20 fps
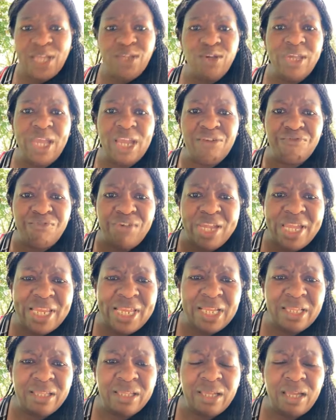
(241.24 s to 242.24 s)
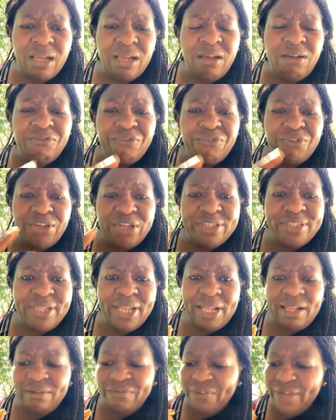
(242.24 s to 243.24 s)
And you can read it for
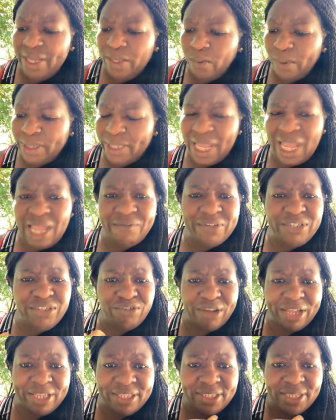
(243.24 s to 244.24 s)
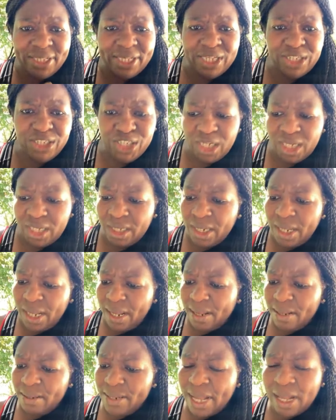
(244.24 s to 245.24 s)
yourself in whatever translation
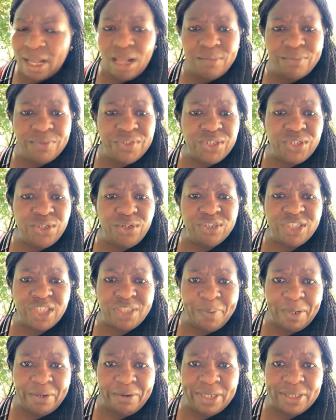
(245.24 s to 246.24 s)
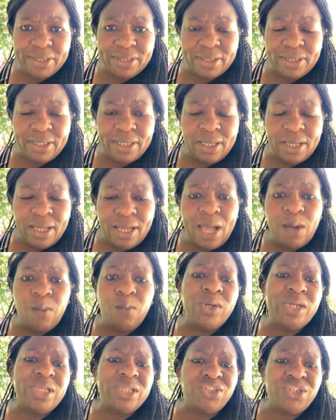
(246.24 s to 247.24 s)
that comes in your spirit. And
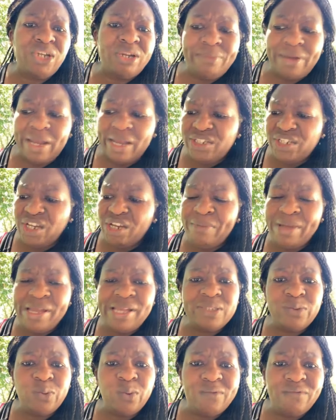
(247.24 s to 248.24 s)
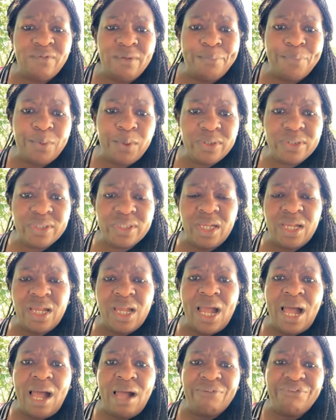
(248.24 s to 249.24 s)
what is Jeremiah? Jeremiah is one of the books
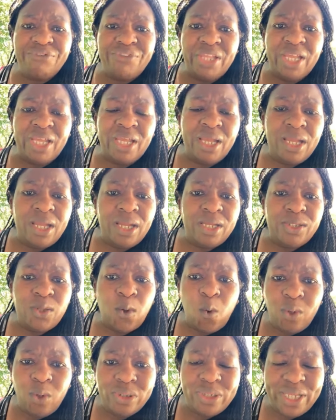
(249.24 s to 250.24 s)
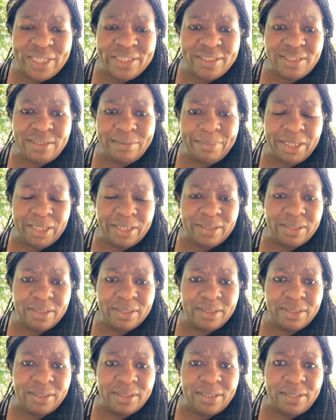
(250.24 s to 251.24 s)
of the Old
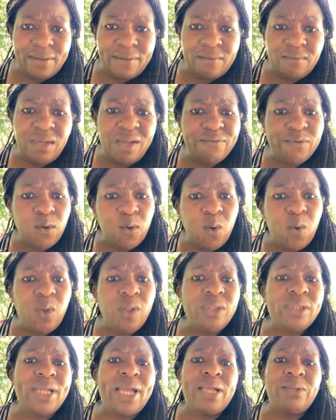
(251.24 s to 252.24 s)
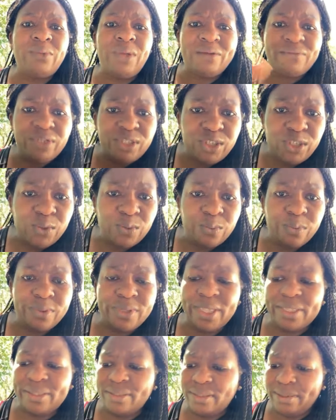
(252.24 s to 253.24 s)
Testament. We have the Old and we have the New
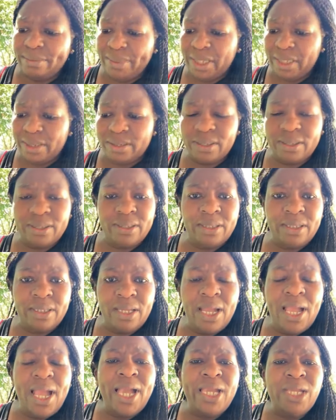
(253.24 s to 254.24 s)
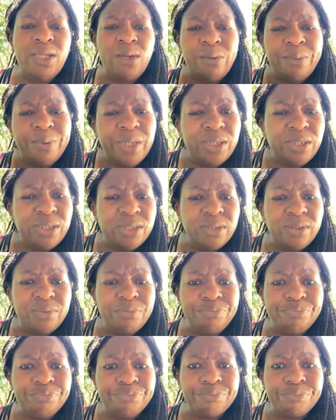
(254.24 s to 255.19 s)
Testament. You know what we're gonna do?